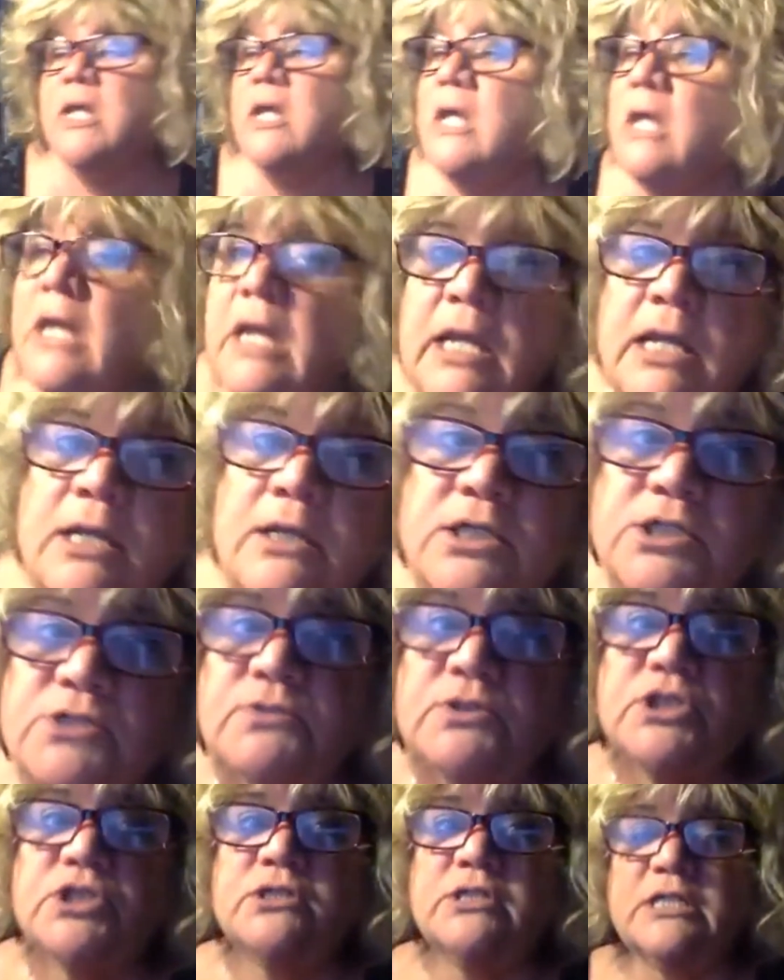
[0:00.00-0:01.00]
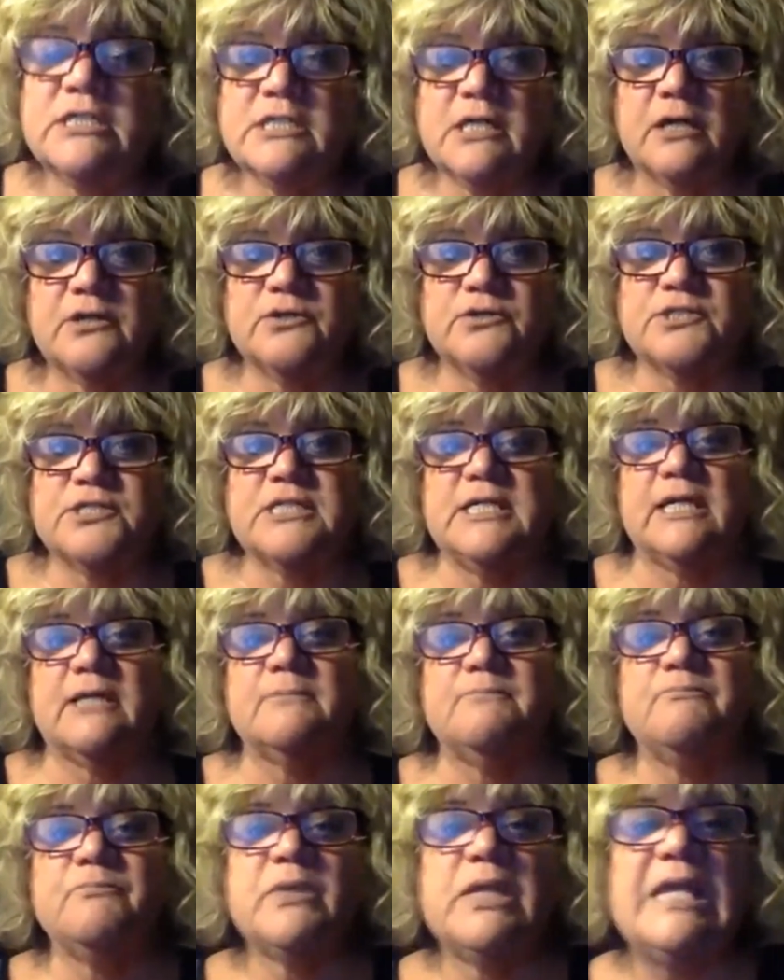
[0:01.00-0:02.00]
here's what you need to understand.